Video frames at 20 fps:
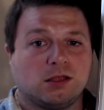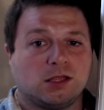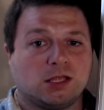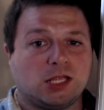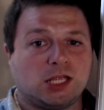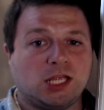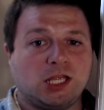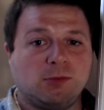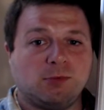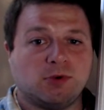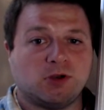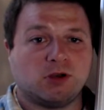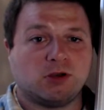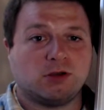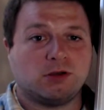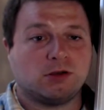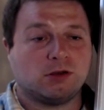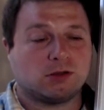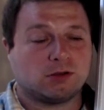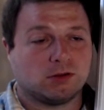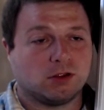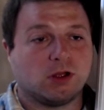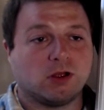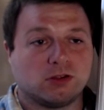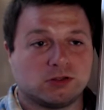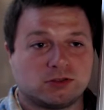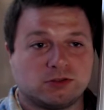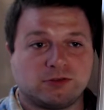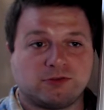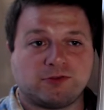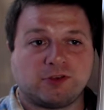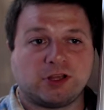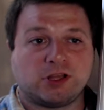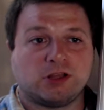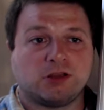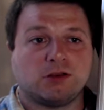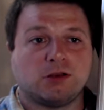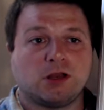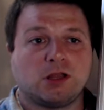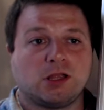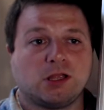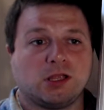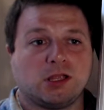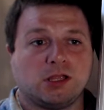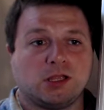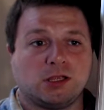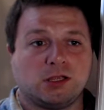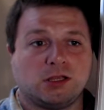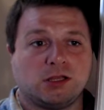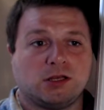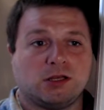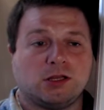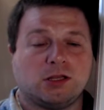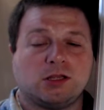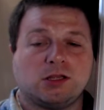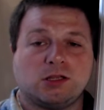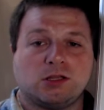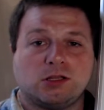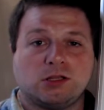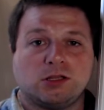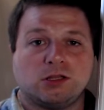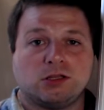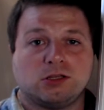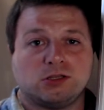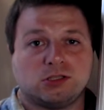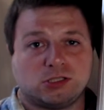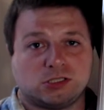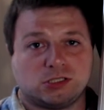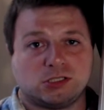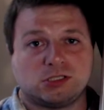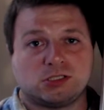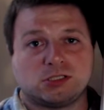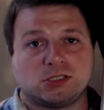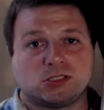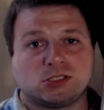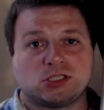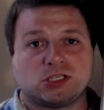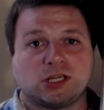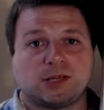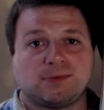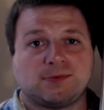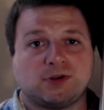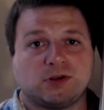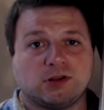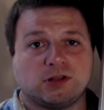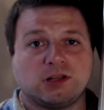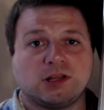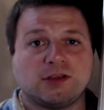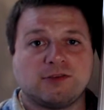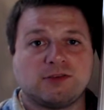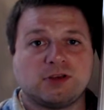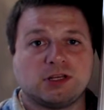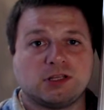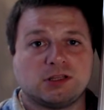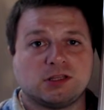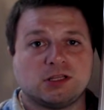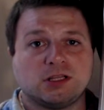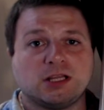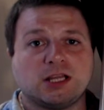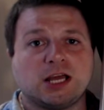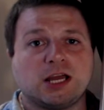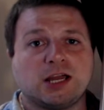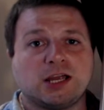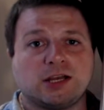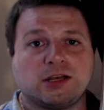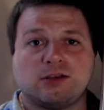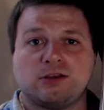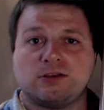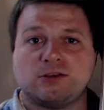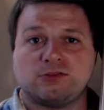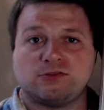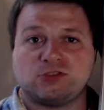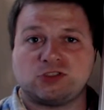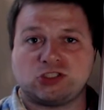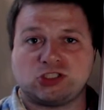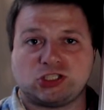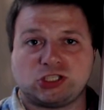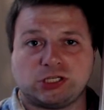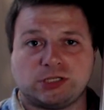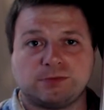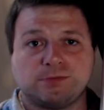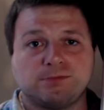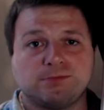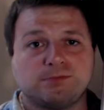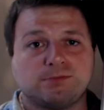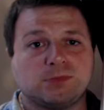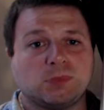Eber, also found in Genesis chapter 11 in the line of Shem.